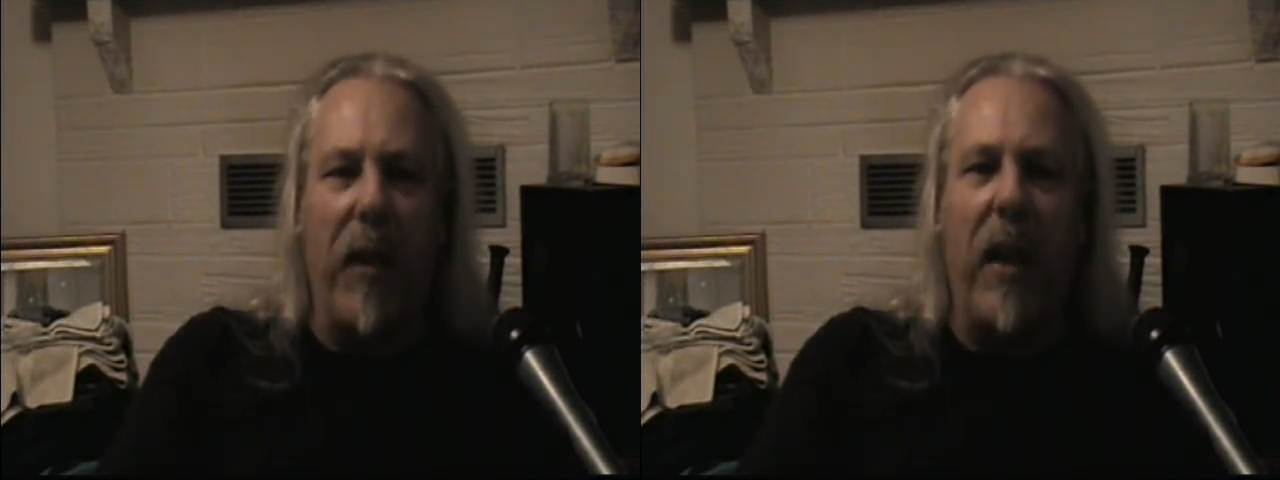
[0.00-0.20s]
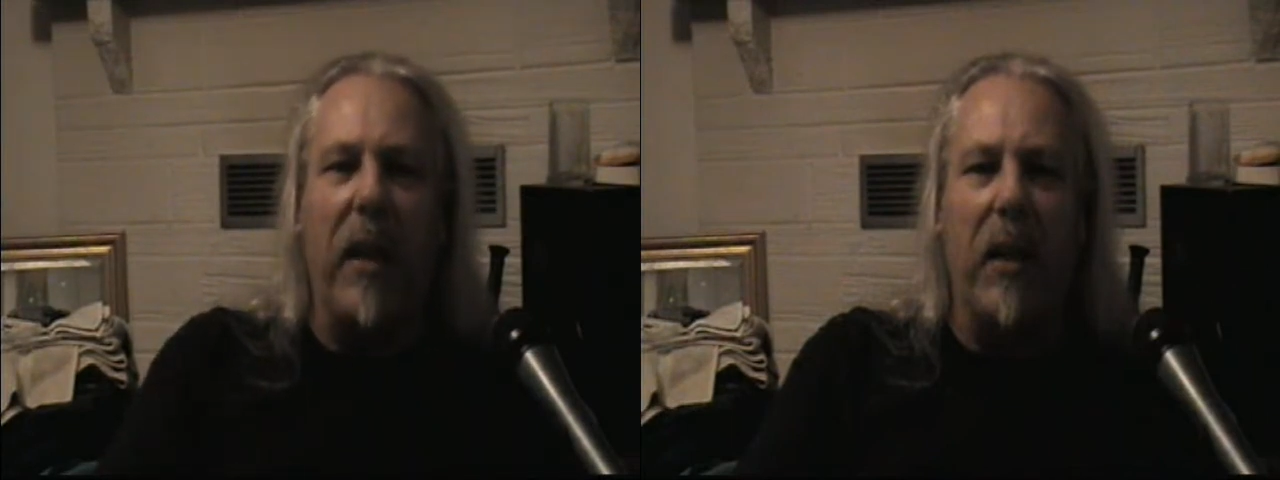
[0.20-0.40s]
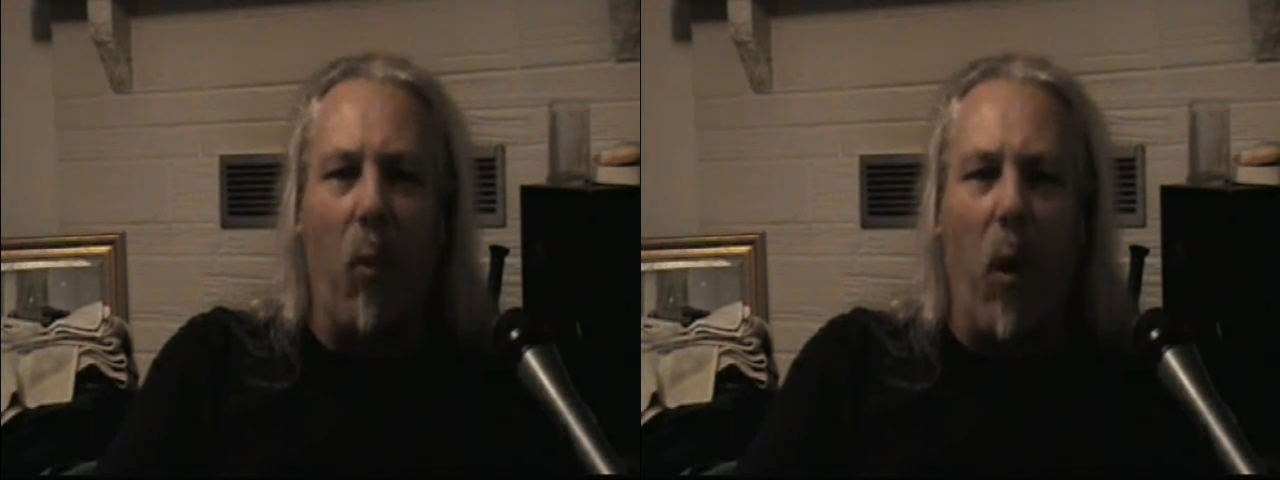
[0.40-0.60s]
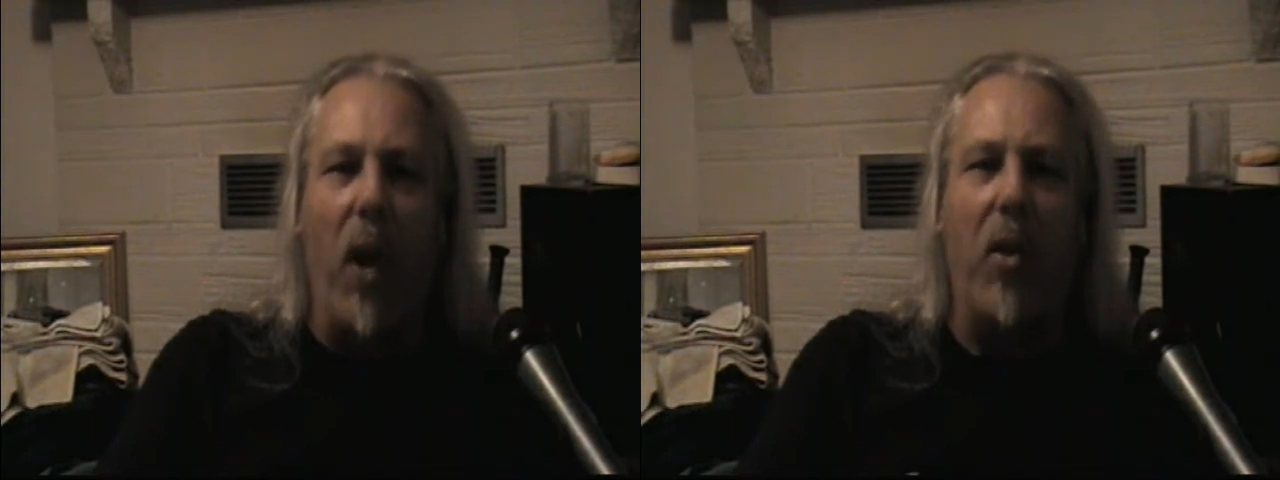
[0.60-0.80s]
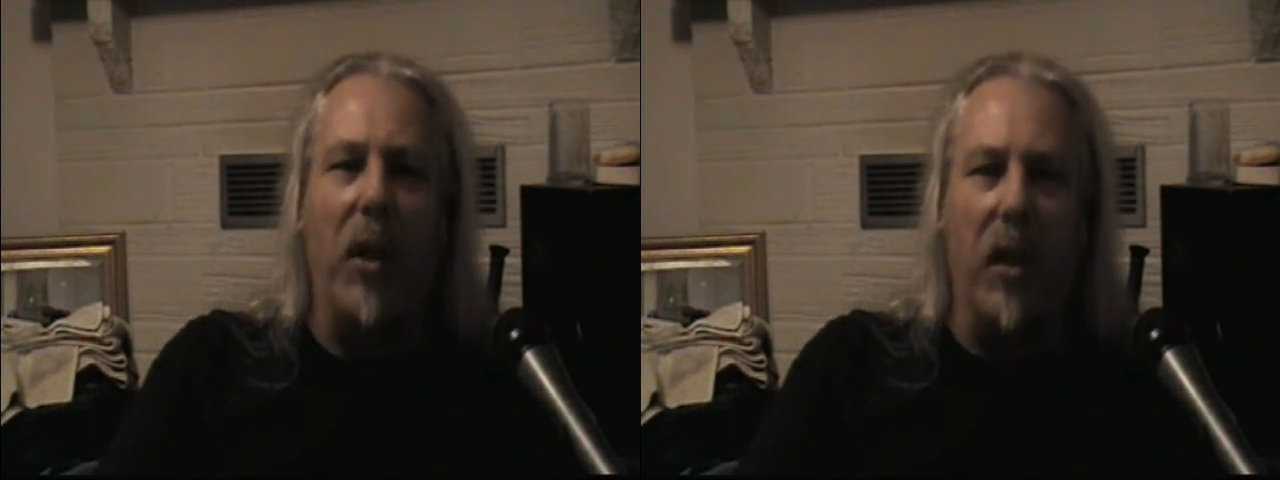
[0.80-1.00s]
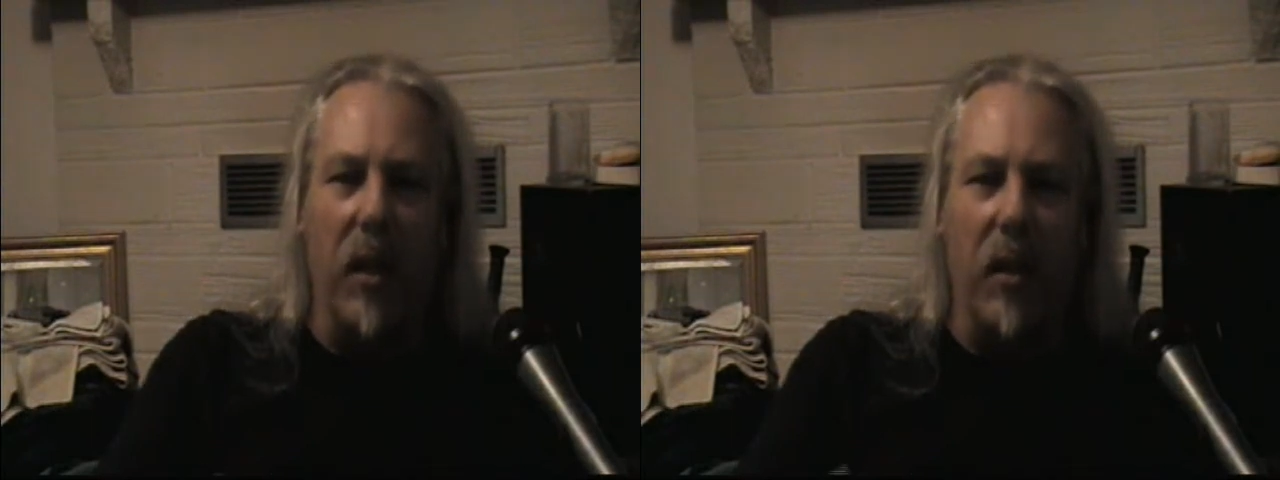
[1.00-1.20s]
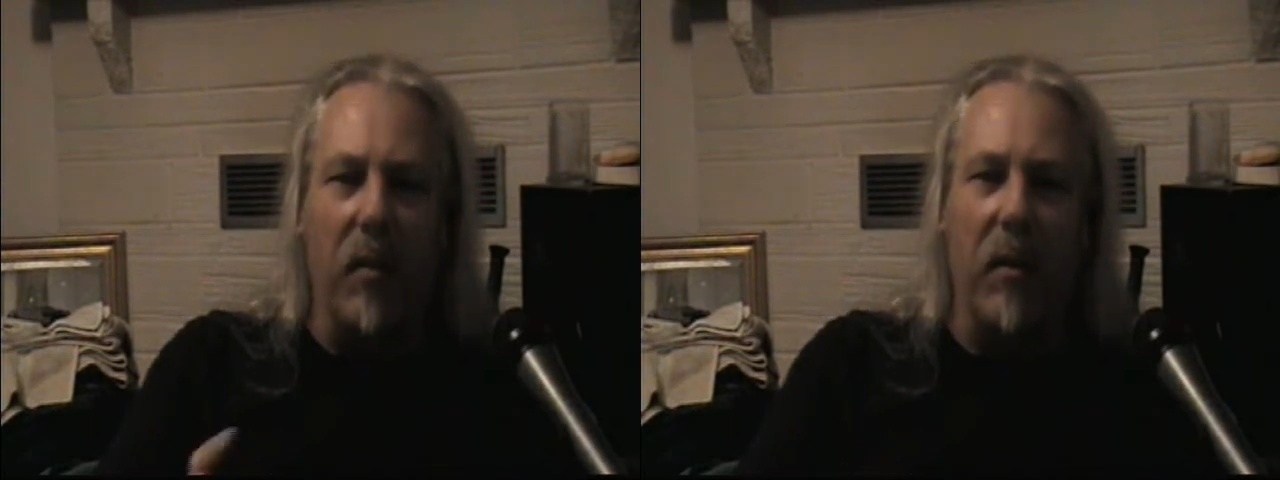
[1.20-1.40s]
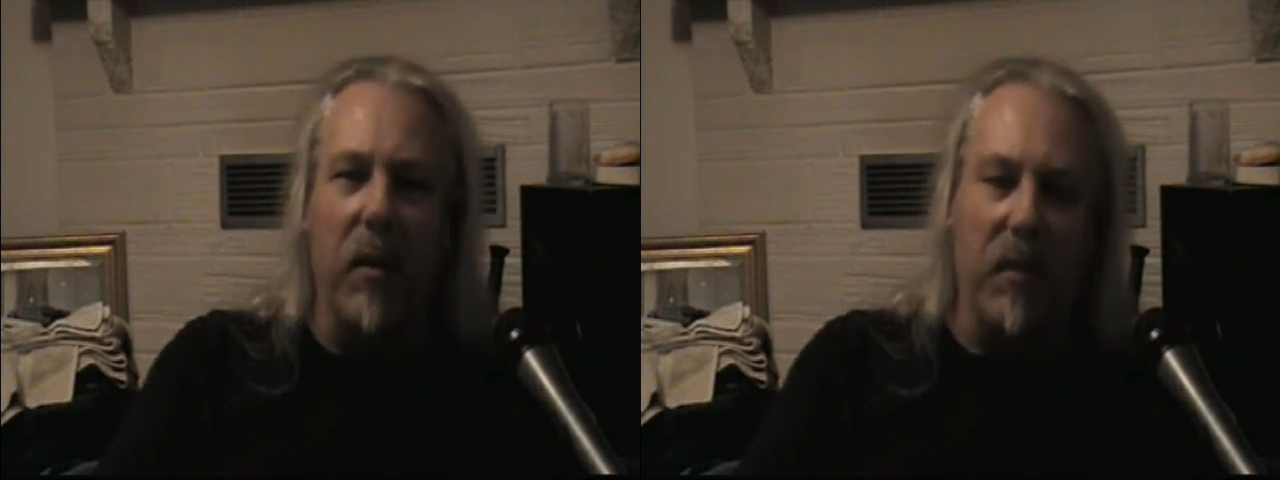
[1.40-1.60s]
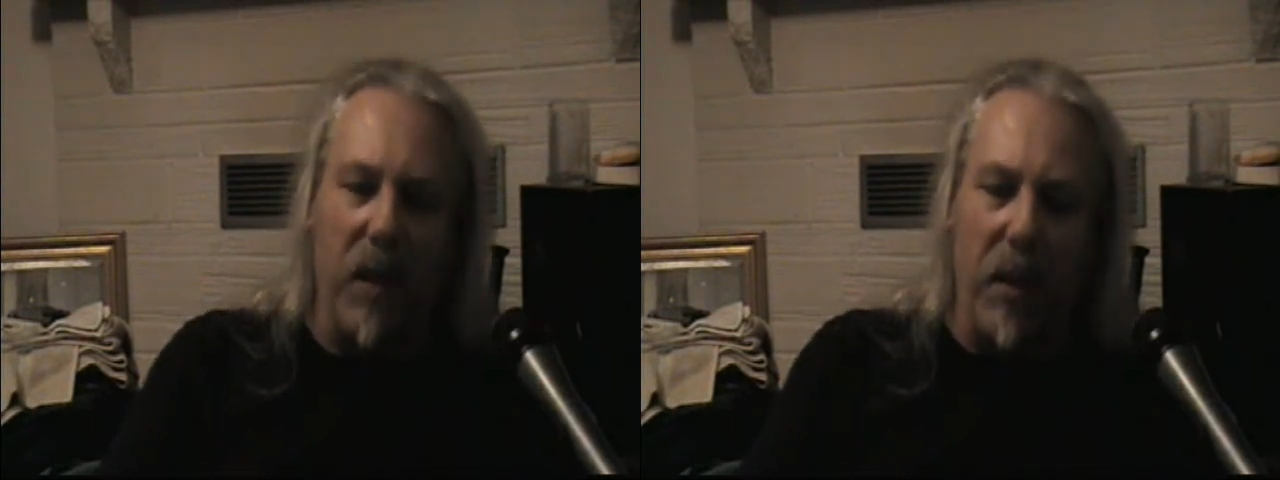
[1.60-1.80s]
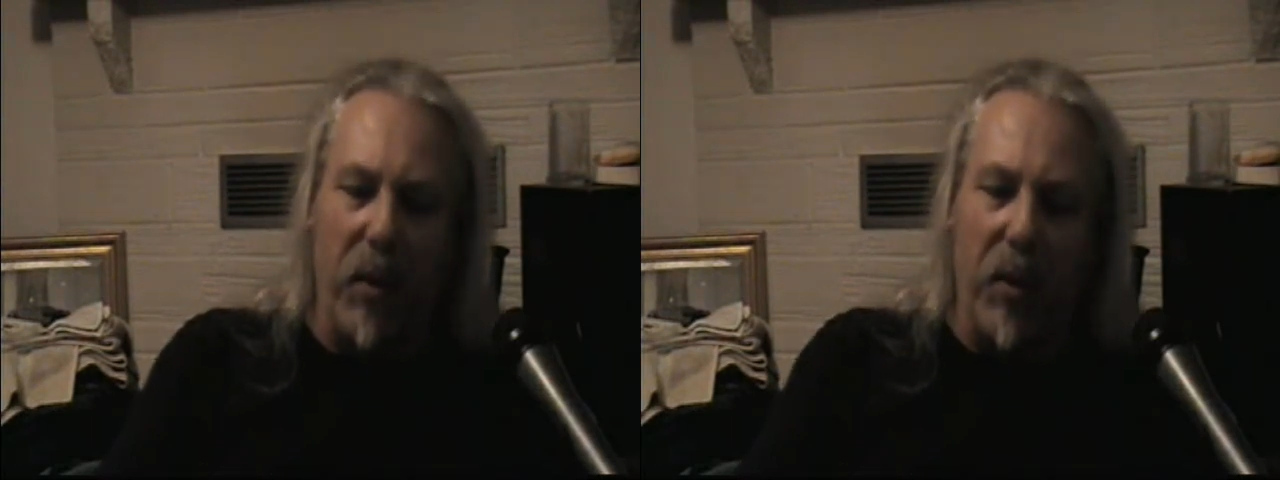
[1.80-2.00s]
Find it and watch it and
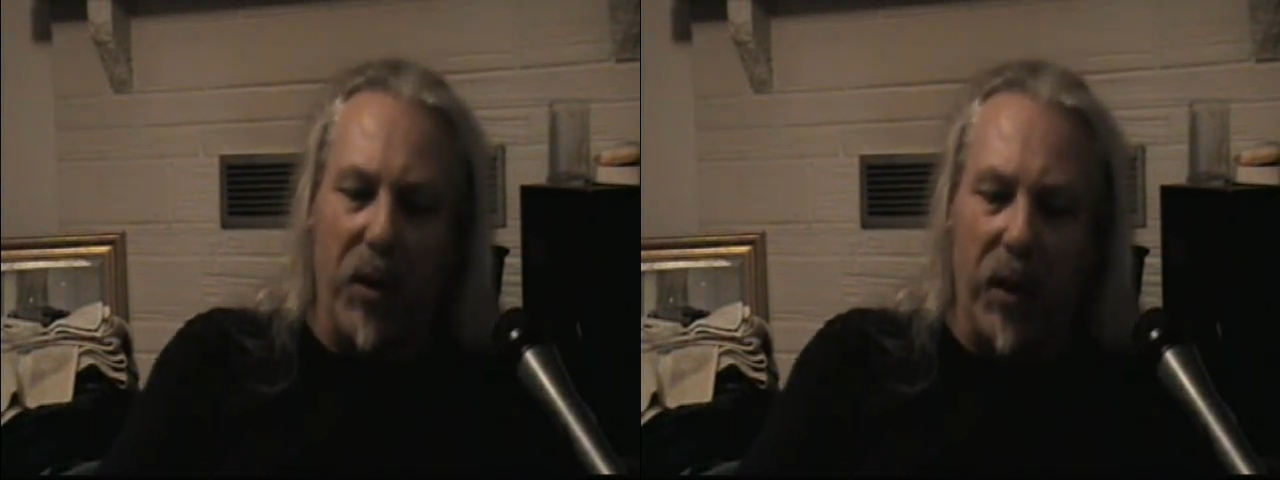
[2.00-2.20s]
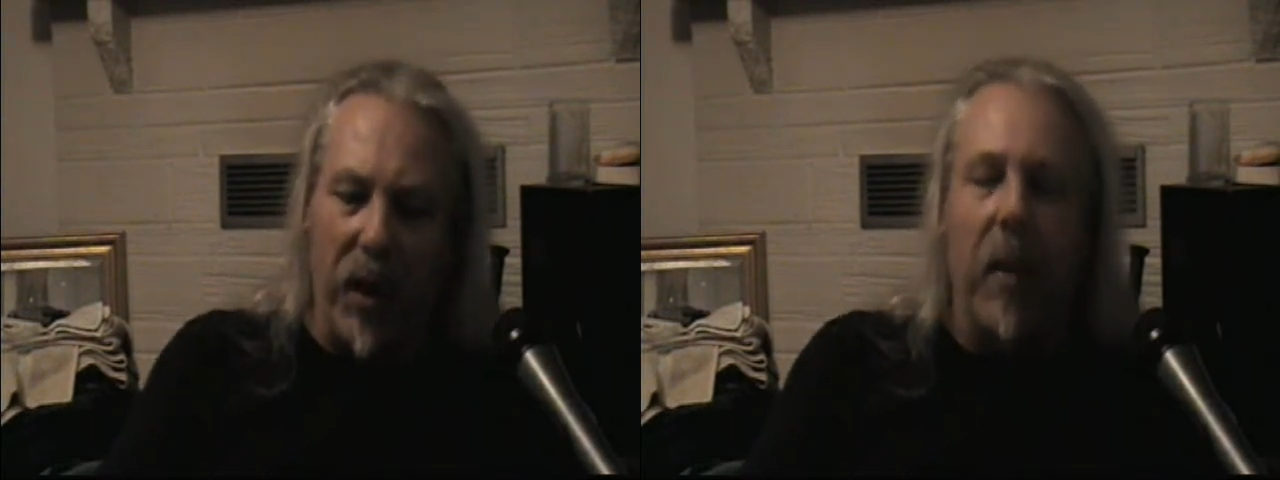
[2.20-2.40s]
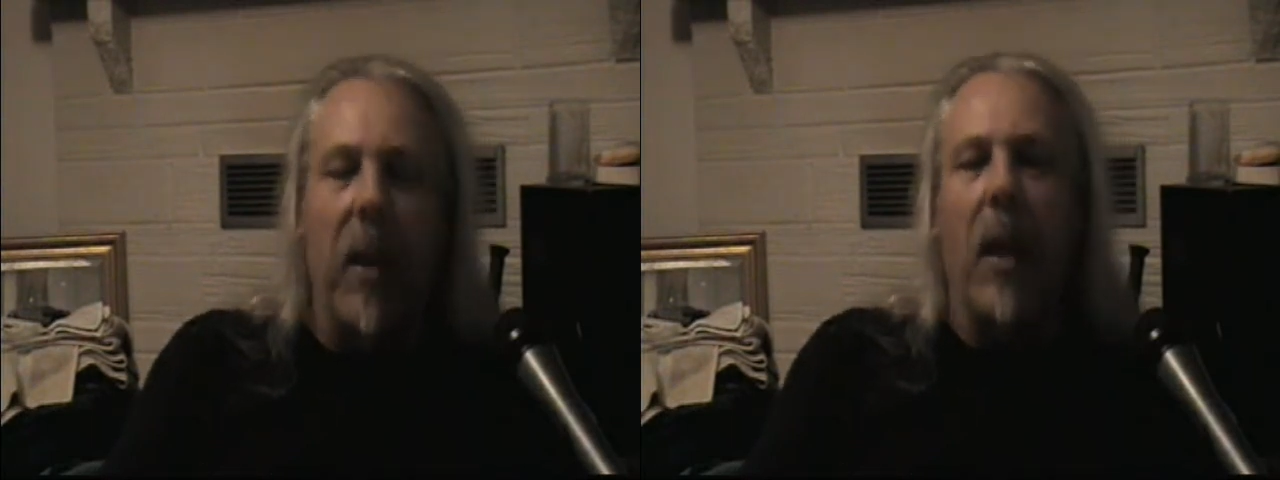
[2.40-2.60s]
tell me what you think.